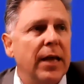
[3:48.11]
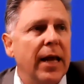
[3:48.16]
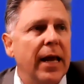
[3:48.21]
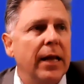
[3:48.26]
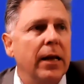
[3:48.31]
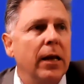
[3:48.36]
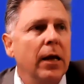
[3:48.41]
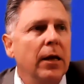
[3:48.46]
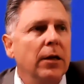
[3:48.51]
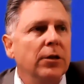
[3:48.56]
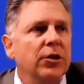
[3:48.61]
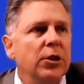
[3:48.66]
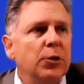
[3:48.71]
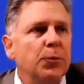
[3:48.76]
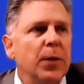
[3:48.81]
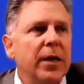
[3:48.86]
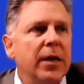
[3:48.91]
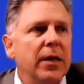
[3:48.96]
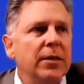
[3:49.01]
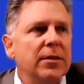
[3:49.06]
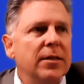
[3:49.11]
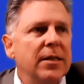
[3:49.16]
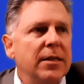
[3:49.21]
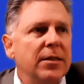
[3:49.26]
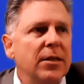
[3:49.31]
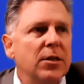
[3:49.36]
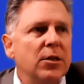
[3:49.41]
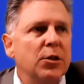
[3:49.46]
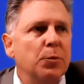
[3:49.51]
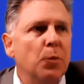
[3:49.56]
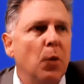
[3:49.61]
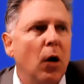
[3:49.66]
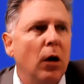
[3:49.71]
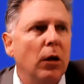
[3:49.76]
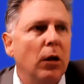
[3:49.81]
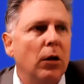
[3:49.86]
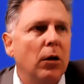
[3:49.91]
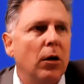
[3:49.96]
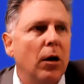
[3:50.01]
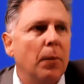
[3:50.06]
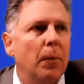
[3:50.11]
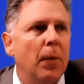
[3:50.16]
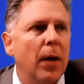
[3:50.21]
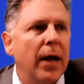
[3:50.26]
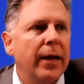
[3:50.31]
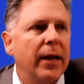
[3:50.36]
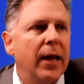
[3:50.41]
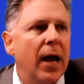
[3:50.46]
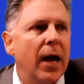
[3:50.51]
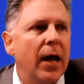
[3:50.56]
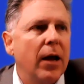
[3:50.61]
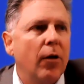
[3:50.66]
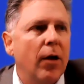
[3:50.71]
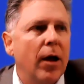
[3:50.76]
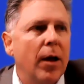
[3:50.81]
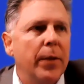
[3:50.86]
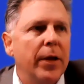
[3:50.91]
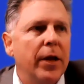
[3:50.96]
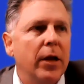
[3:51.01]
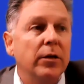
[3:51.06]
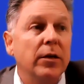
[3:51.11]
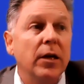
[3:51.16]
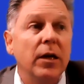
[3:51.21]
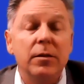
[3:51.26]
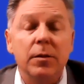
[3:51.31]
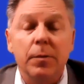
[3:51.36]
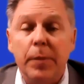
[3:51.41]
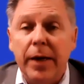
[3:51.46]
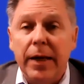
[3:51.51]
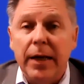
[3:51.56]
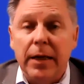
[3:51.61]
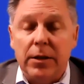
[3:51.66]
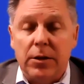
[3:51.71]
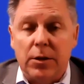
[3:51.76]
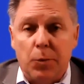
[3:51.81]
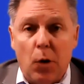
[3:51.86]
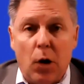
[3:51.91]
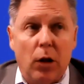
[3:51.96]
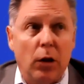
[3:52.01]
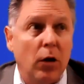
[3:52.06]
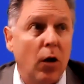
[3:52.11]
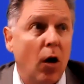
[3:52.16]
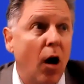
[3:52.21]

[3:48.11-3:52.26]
and just because this is smaller on my diagram here doesn't mean it's smaller.